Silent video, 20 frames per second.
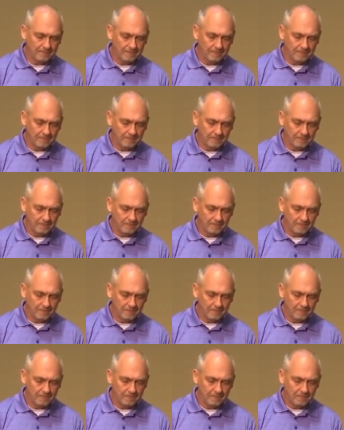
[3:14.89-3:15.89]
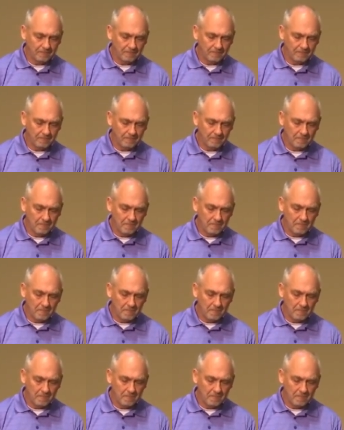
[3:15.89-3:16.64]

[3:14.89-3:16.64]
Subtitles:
No one is speaking in this clip.